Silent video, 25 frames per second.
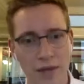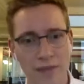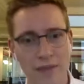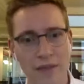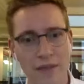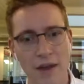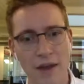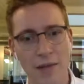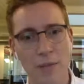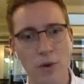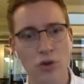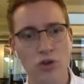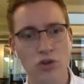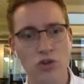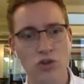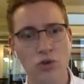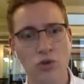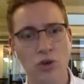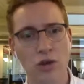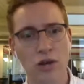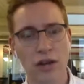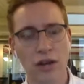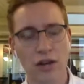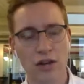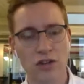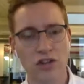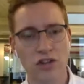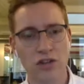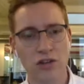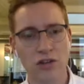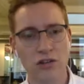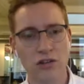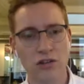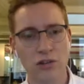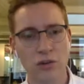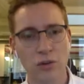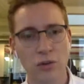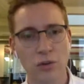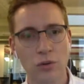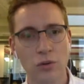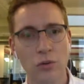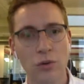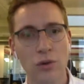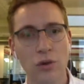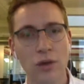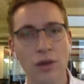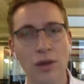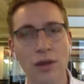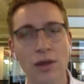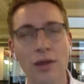that emotional connection. So,
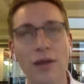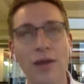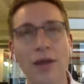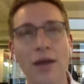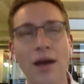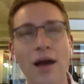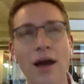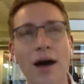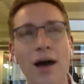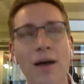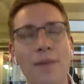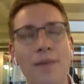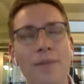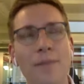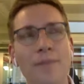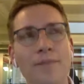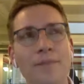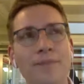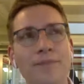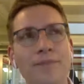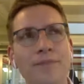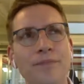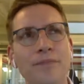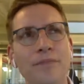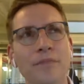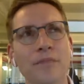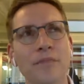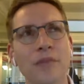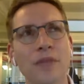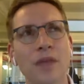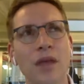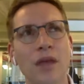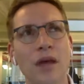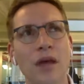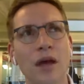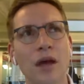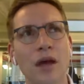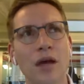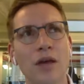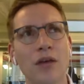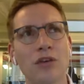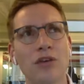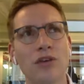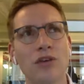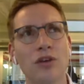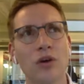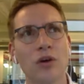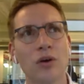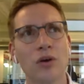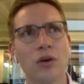and
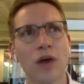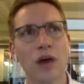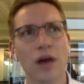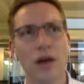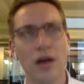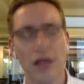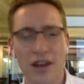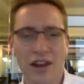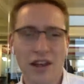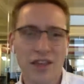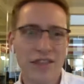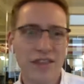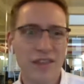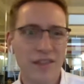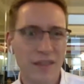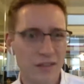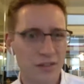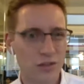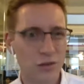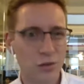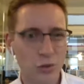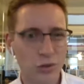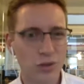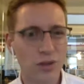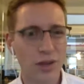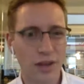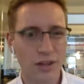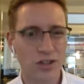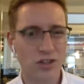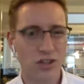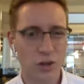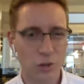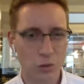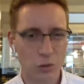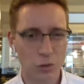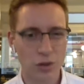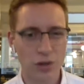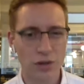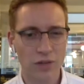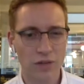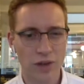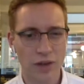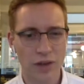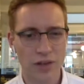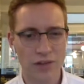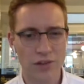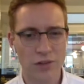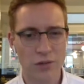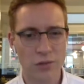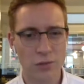I think that's good, like general
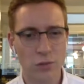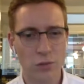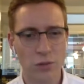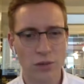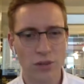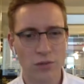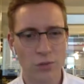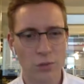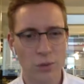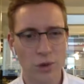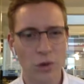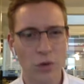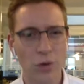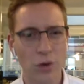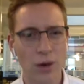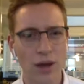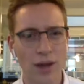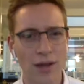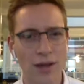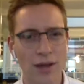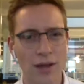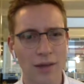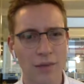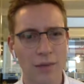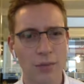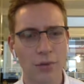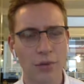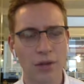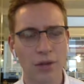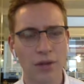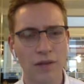advice as well, right? Like putting